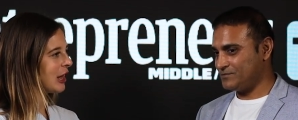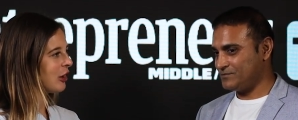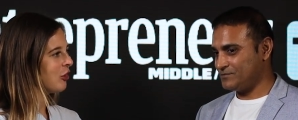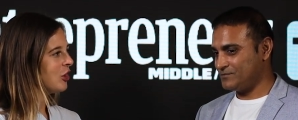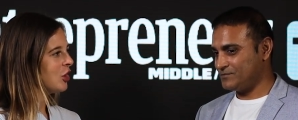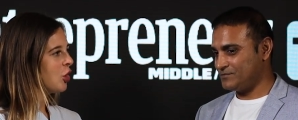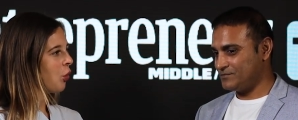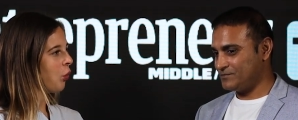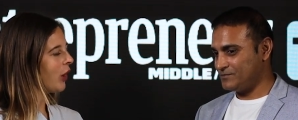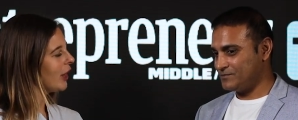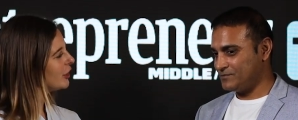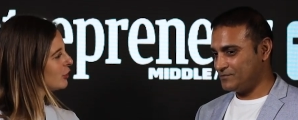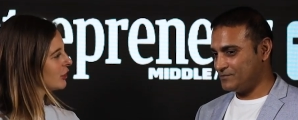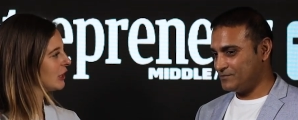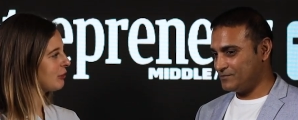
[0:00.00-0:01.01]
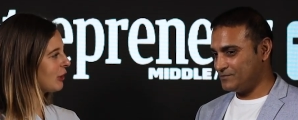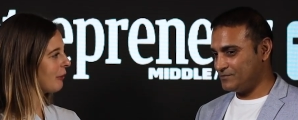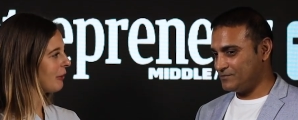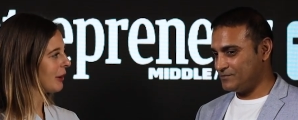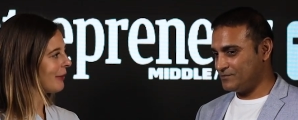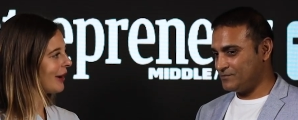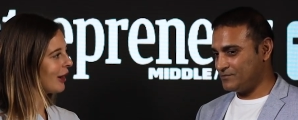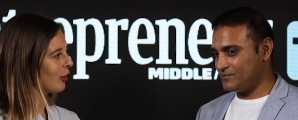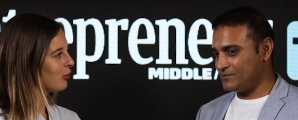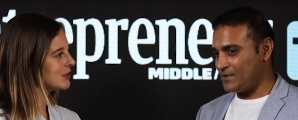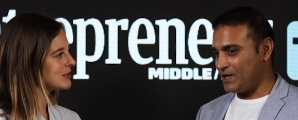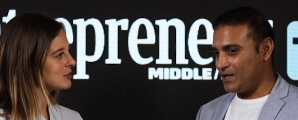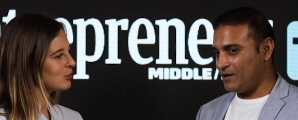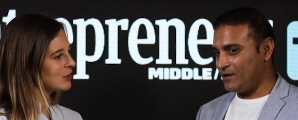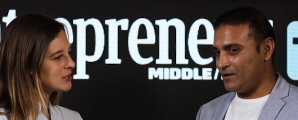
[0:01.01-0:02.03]
Speaker 1: now. Why do you keep coming back?
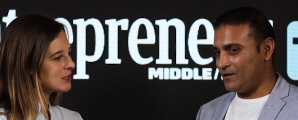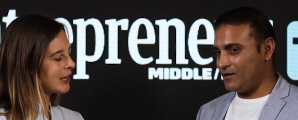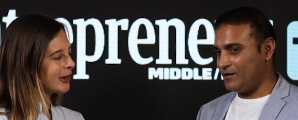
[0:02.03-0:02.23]
What's what's